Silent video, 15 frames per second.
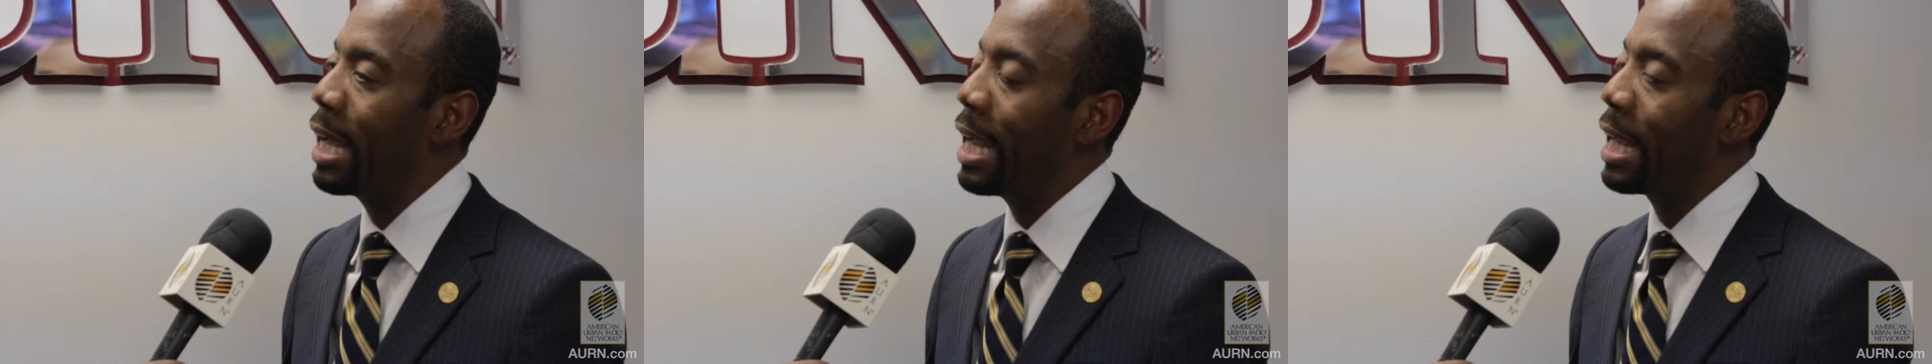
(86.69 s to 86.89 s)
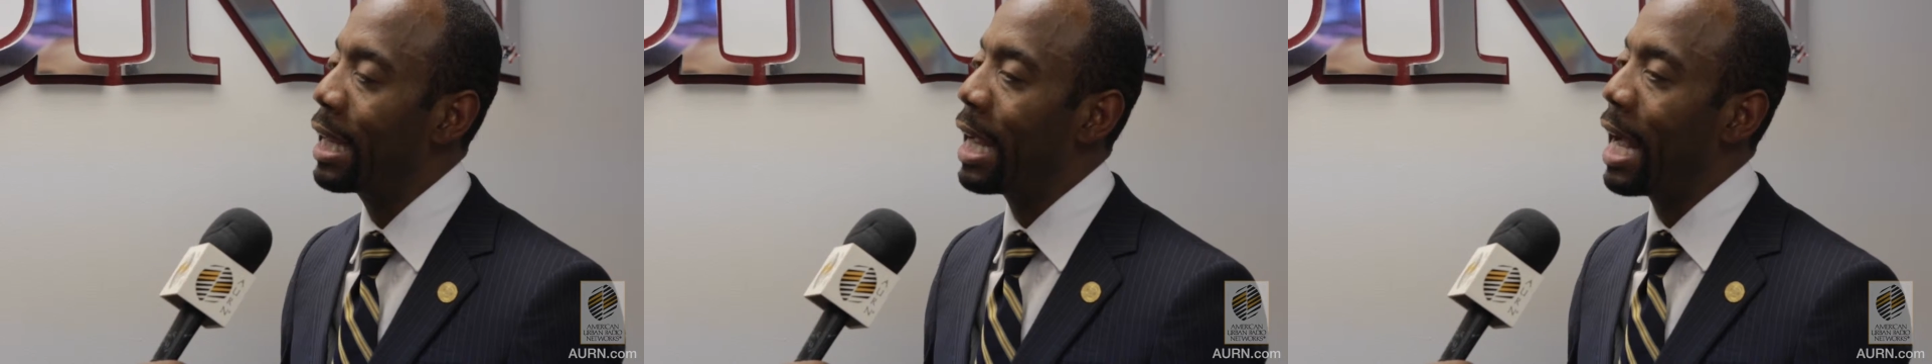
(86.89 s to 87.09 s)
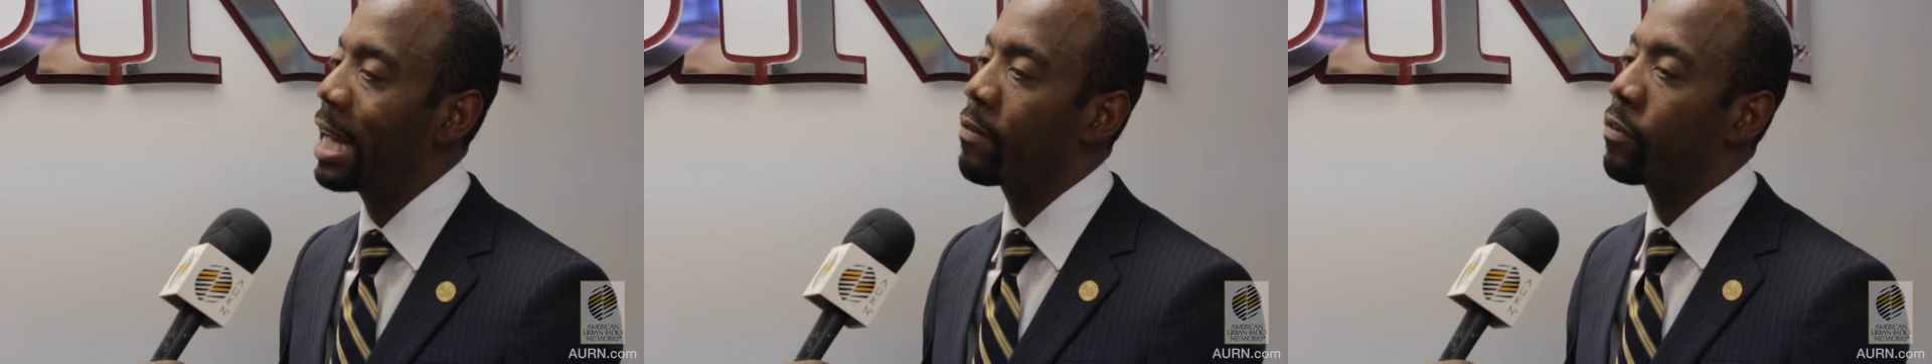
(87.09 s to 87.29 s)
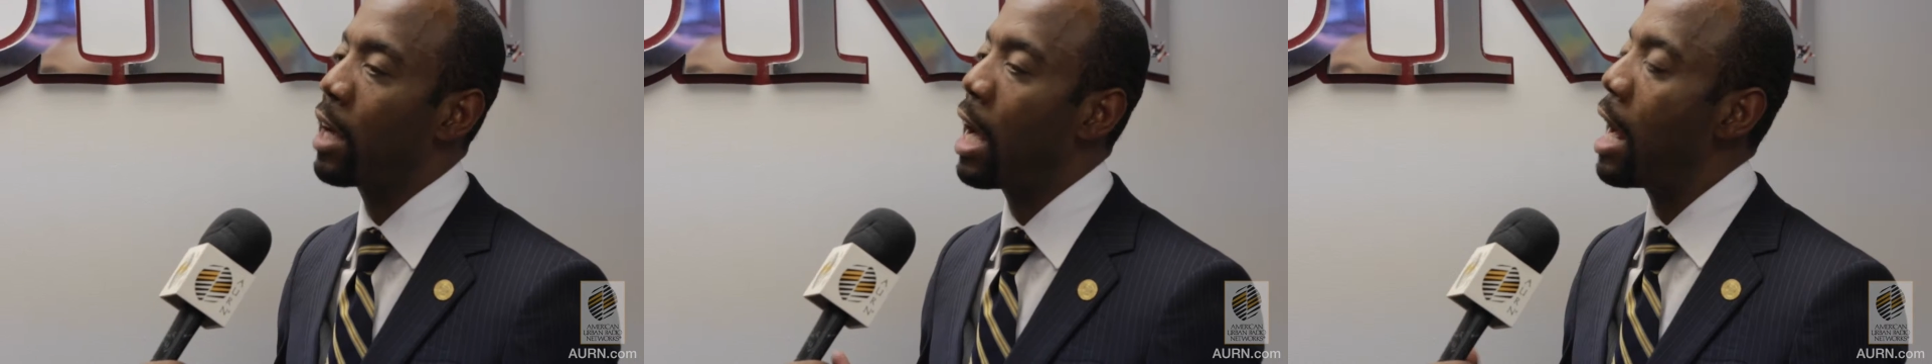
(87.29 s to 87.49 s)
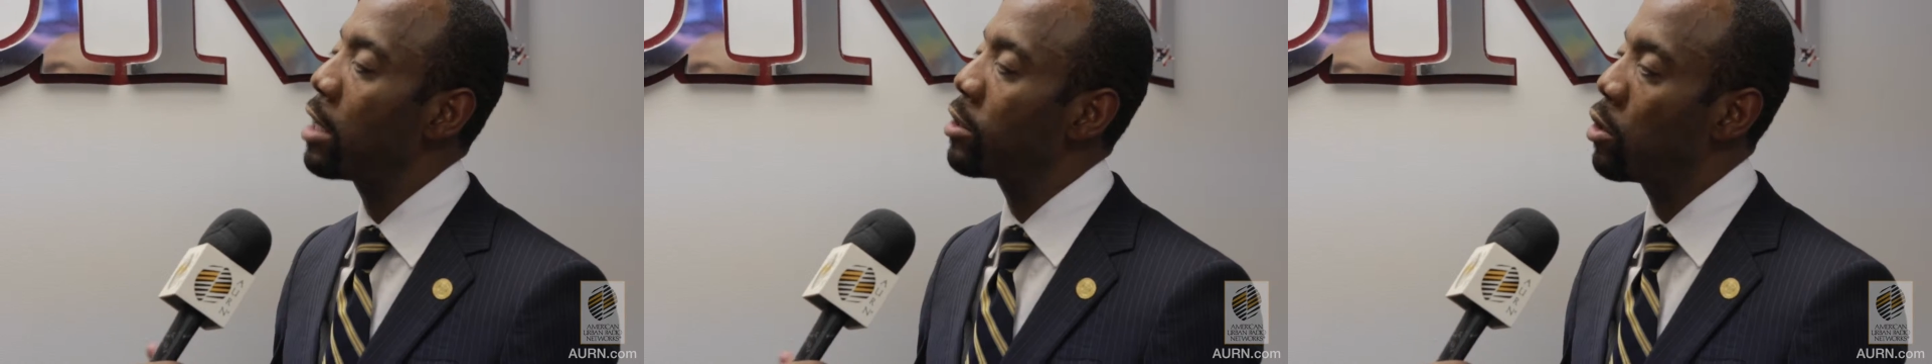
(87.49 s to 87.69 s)
a kind of
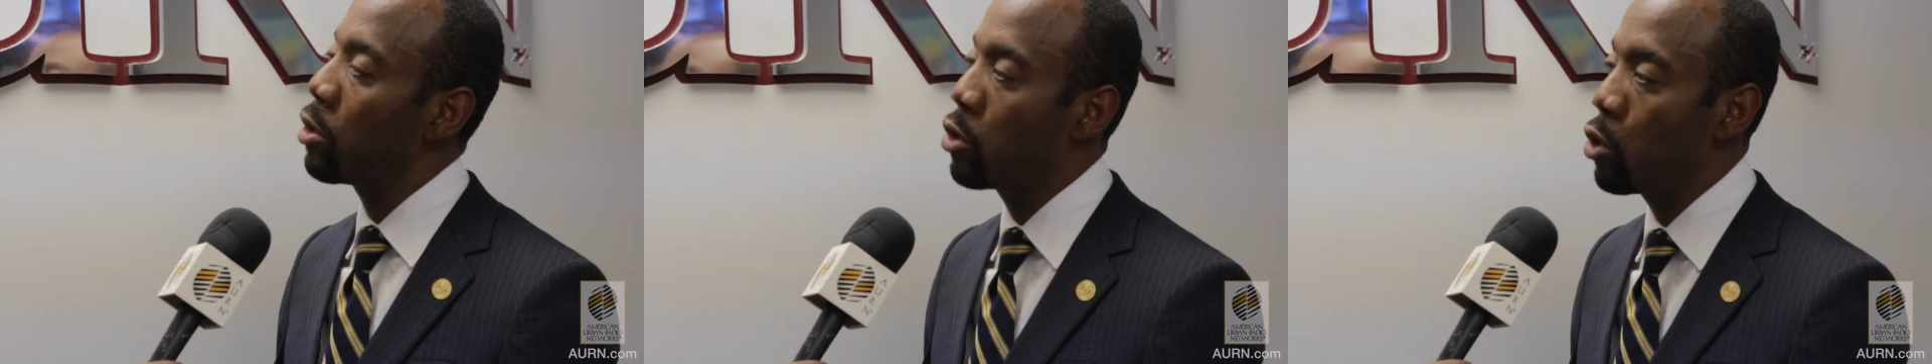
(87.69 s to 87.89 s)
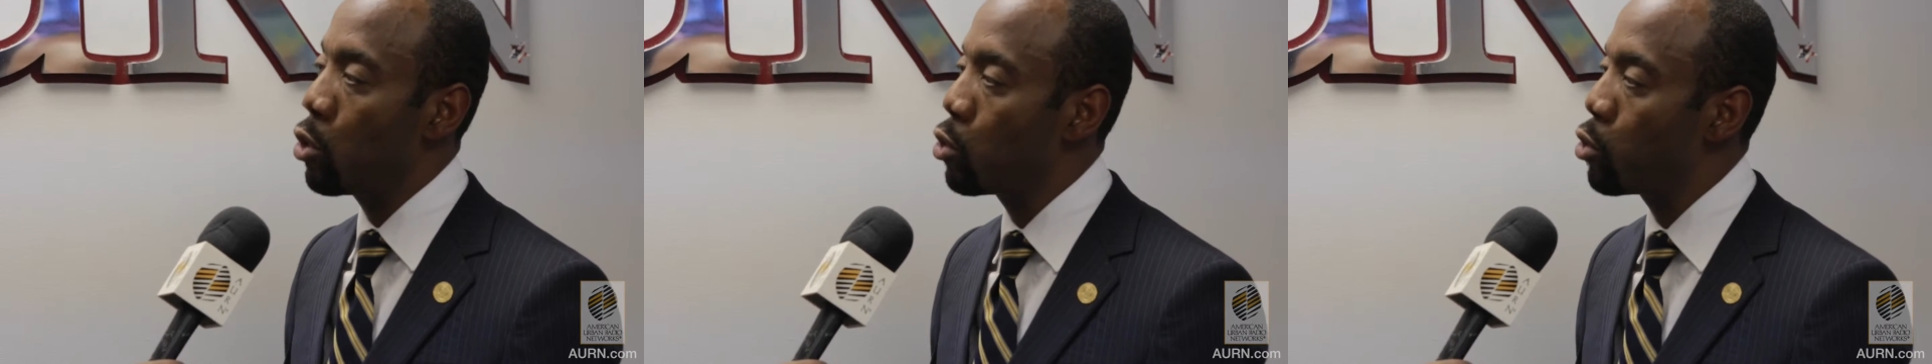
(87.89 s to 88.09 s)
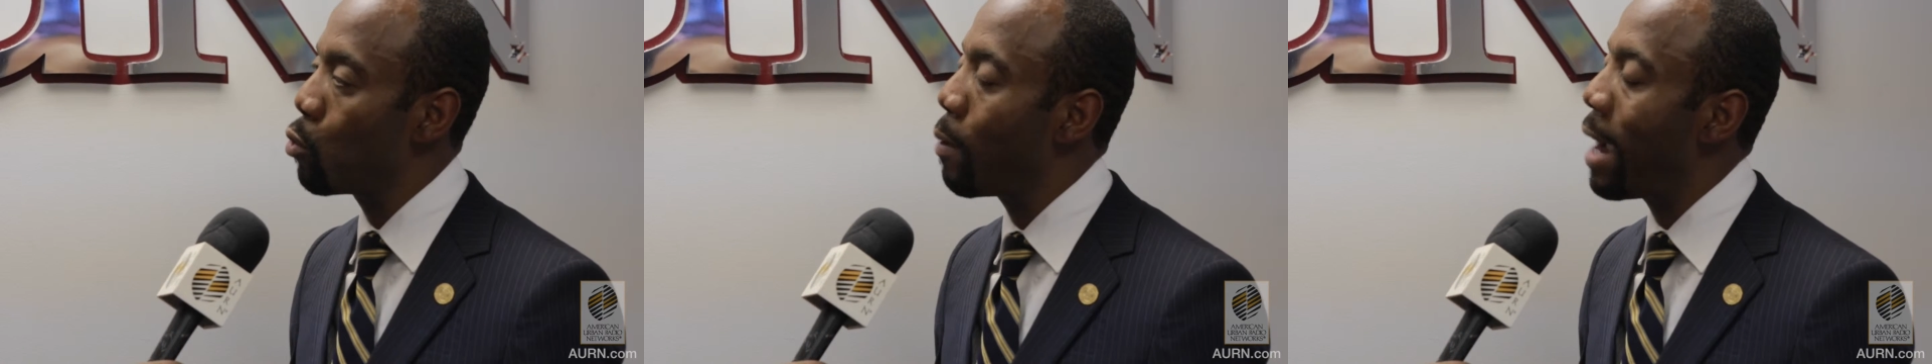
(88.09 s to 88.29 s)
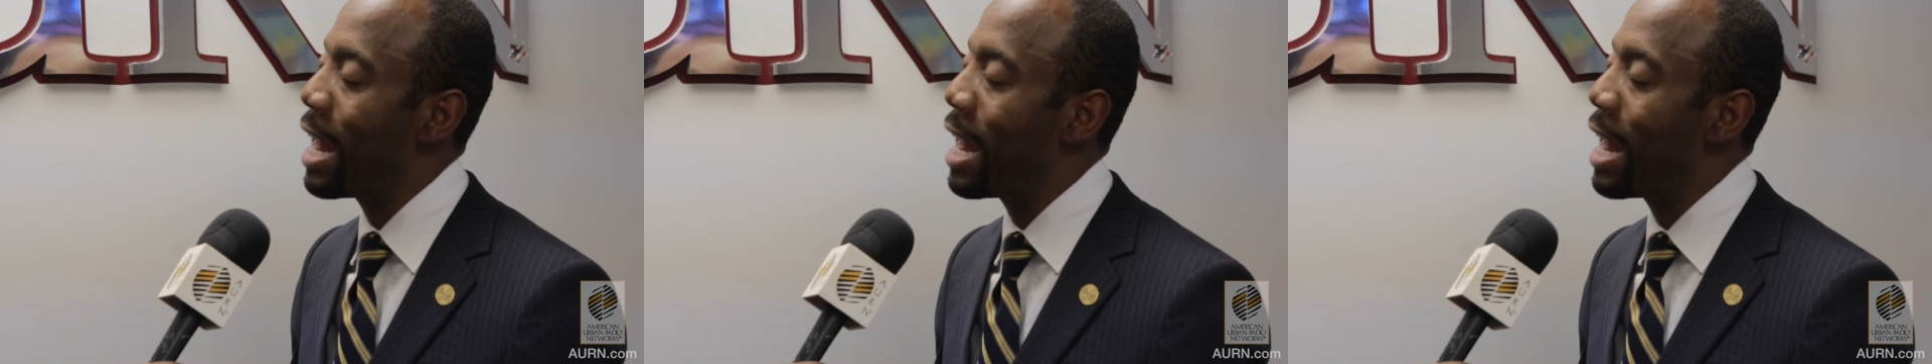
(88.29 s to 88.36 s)
constitutional